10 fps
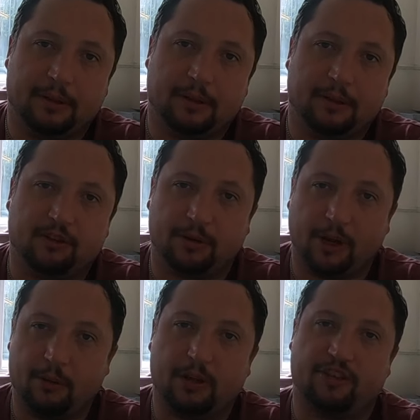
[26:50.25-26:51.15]
So I
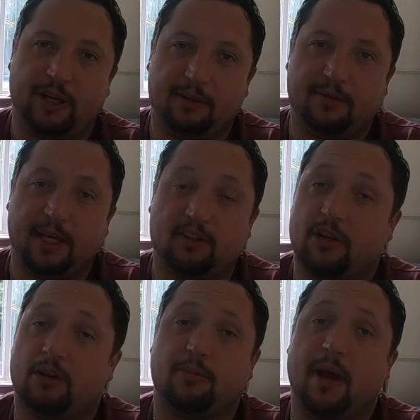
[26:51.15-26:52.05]
don't achieve things. Like I
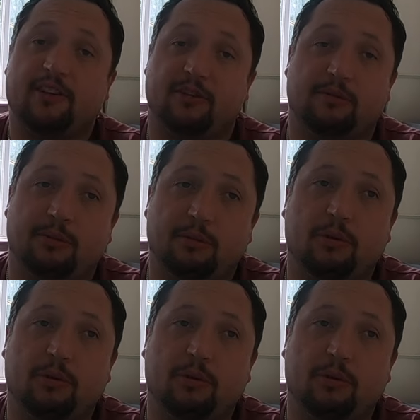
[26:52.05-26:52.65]
was amazing at football.